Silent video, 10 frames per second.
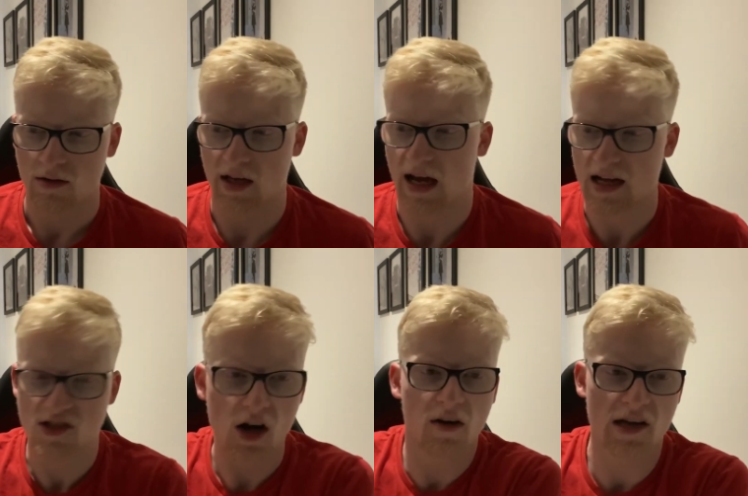They had
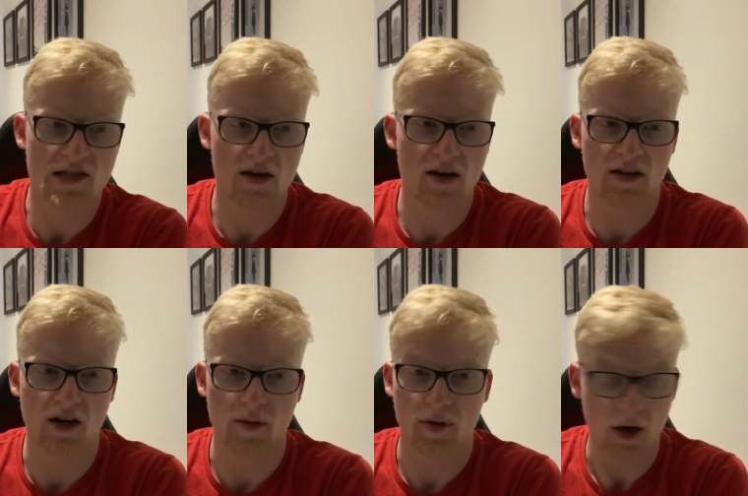targets lined
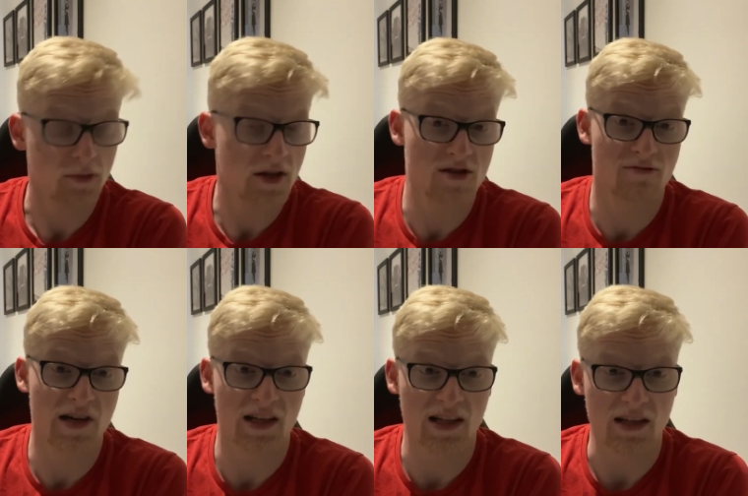up. Oh, did you
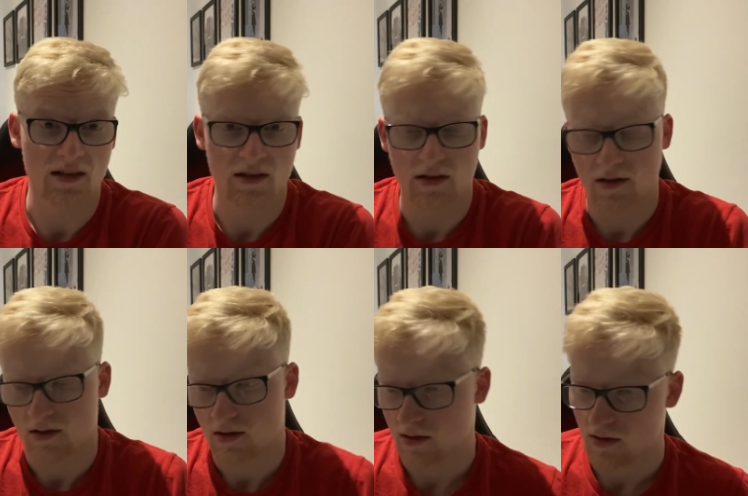really?
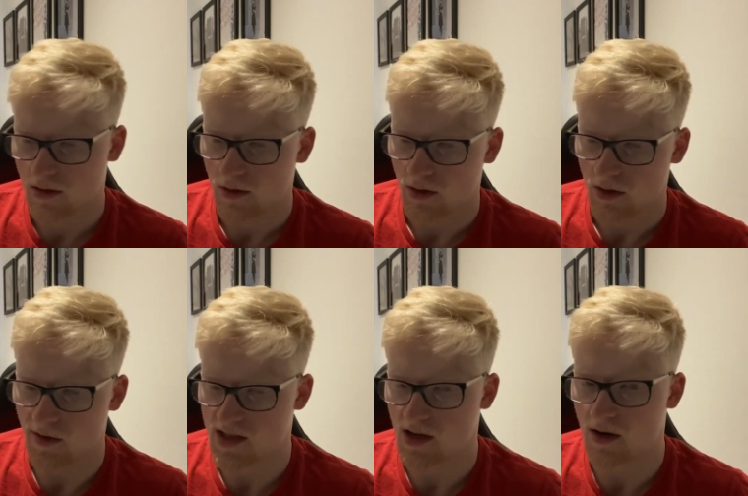You
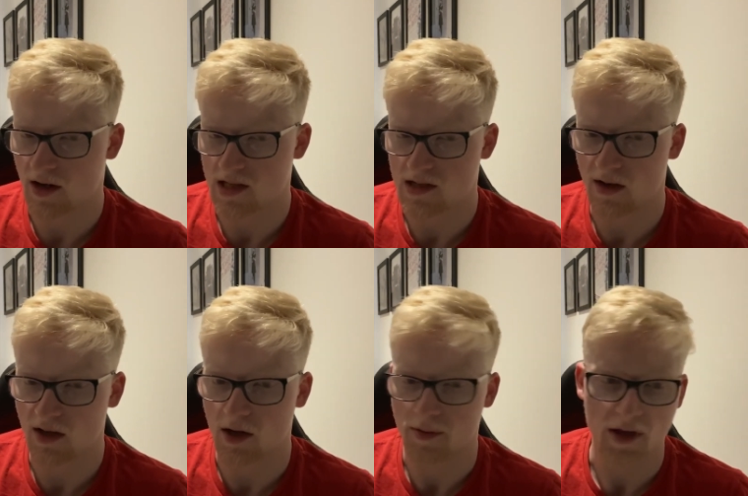had targets lined
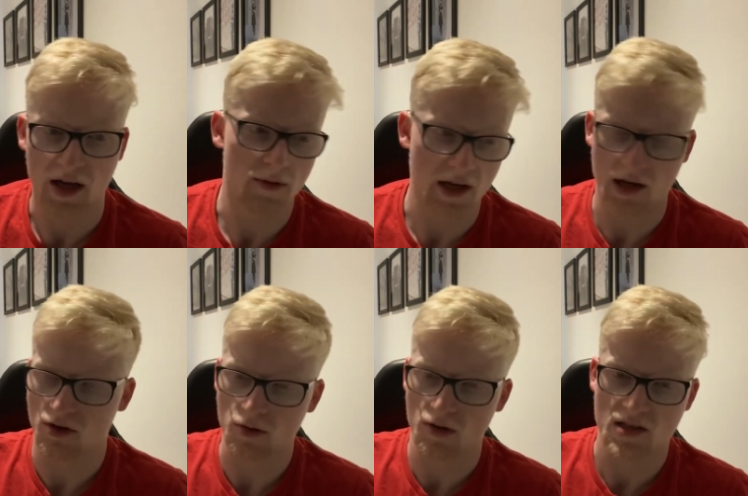up. Yeah, we get
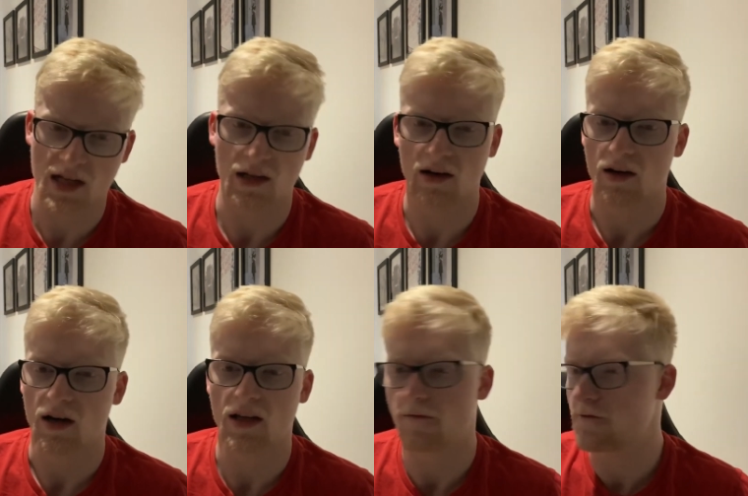Edun and Taylor.
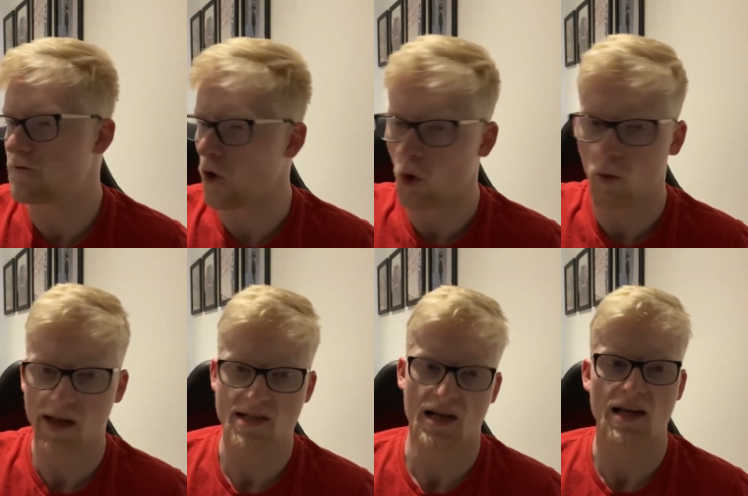And then four
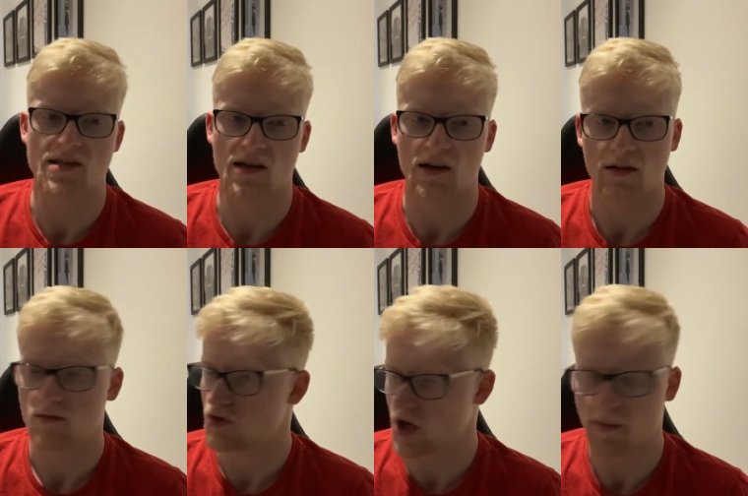weeks later,
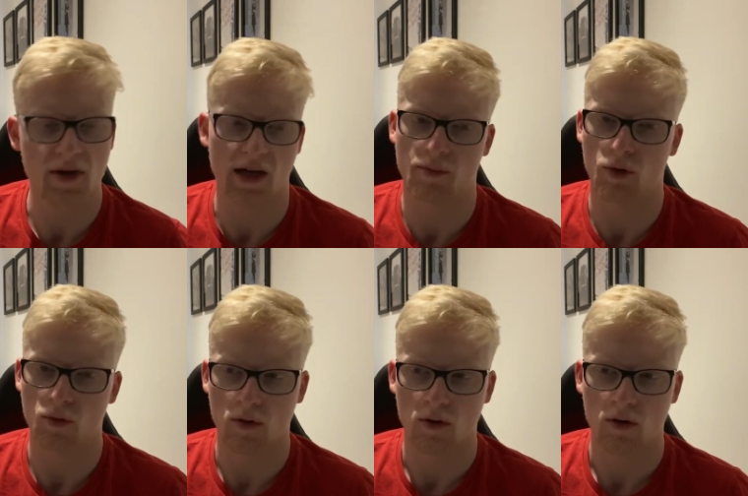Chem Campbell.